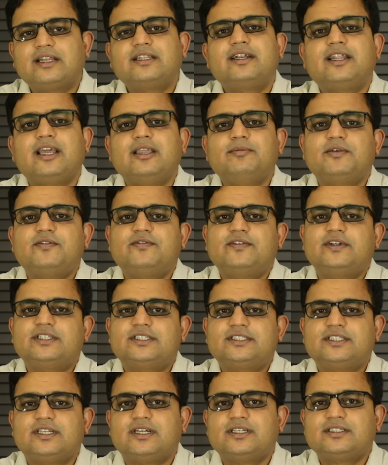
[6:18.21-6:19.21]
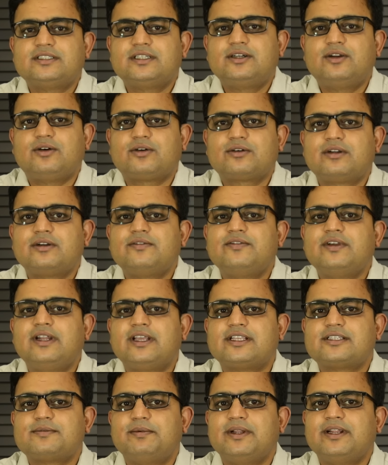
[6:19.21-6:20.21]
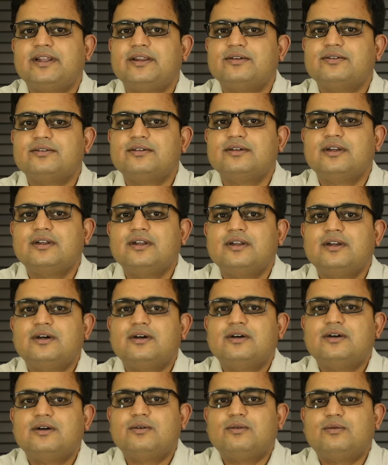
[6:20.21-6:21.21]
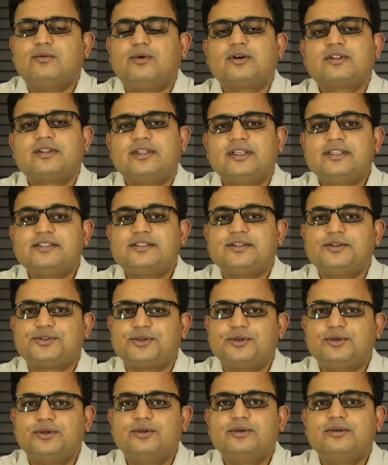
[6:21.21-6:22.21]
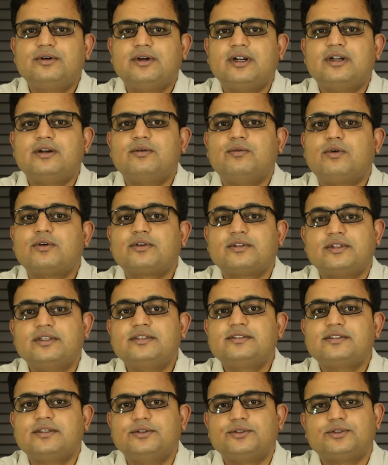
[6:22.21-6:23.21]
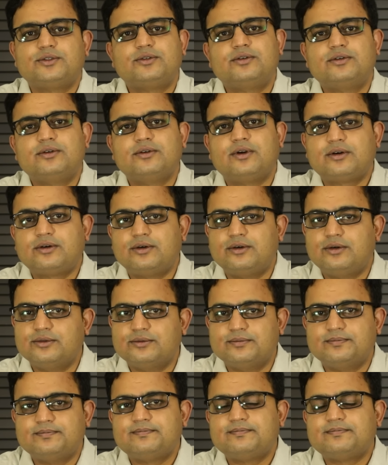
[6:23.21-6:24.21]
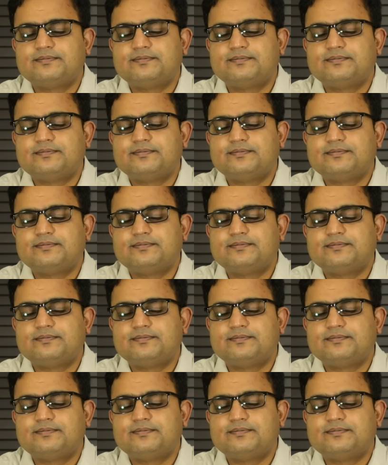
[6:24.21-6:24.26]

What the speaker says: At the time of discharge, the doctor will explain you what things you should do and what things you should not do. You